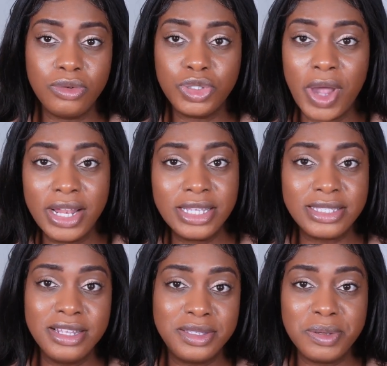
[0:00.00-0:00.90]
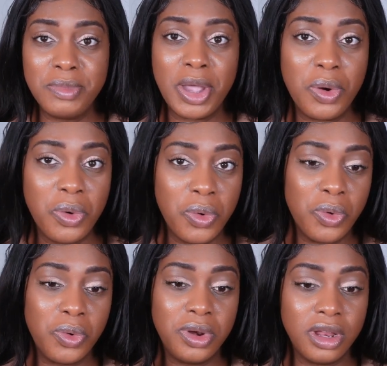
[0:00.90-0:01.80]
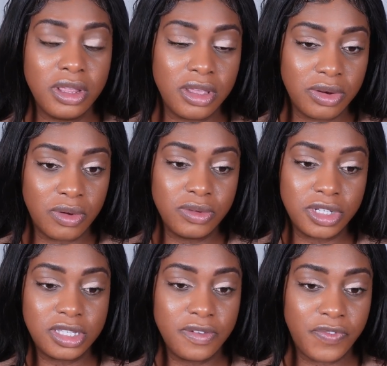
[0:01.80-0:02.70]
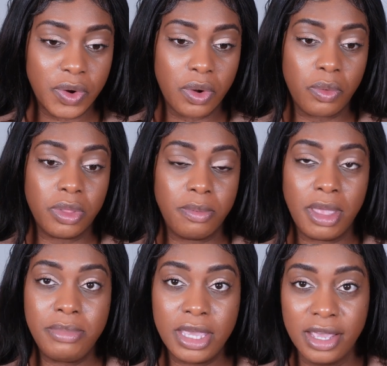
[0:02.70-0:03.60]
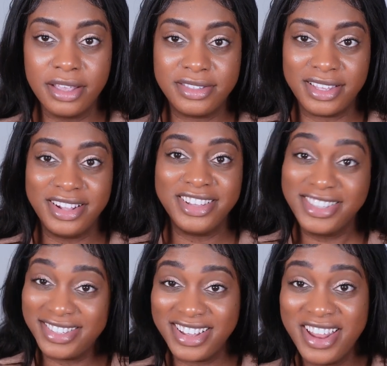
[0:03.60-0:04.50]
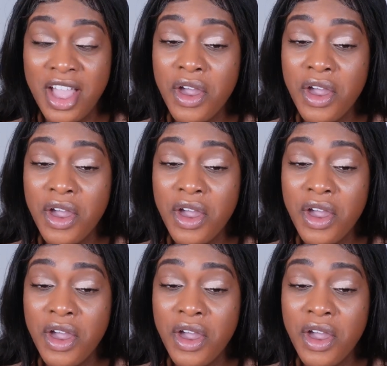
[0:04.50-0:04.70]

try listening to my own, just to figure out where the baby is, and listen